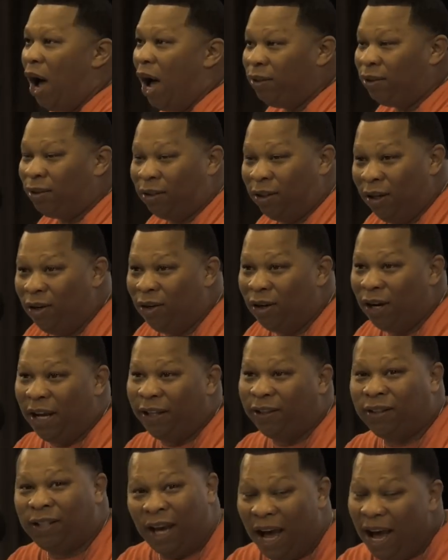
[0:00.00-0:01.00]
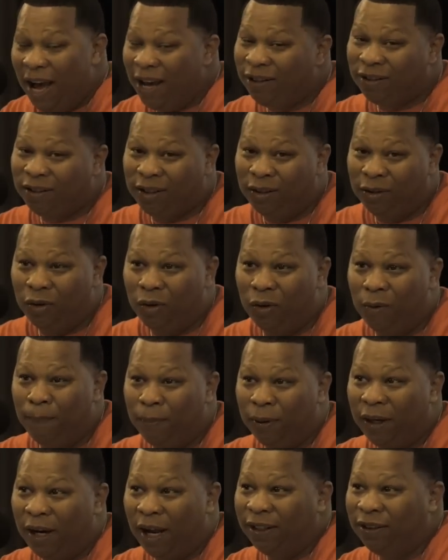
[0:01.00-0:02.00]
No, I still got ties to
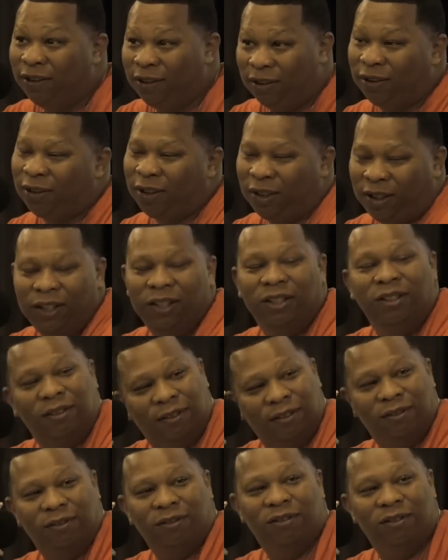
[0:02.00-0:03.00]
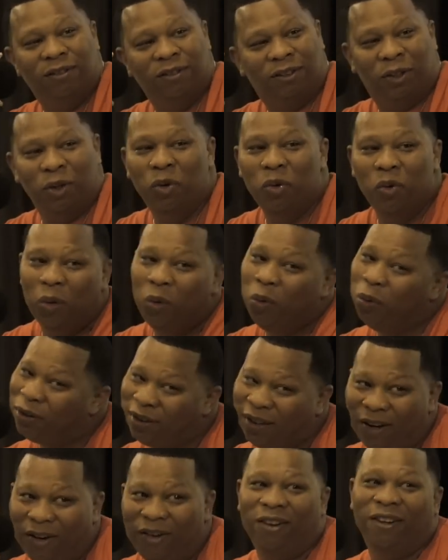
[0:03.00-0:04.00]
him, but I just couldn't do what
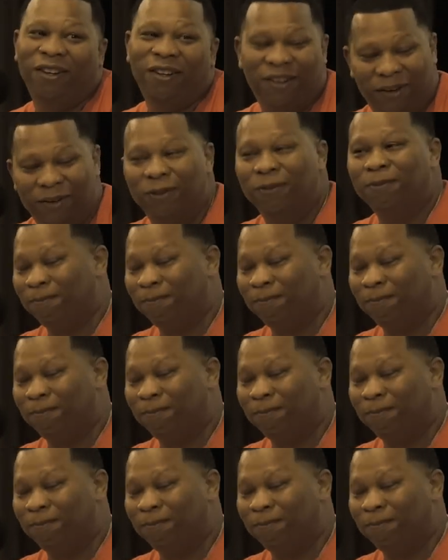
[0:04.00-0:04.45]
was going on.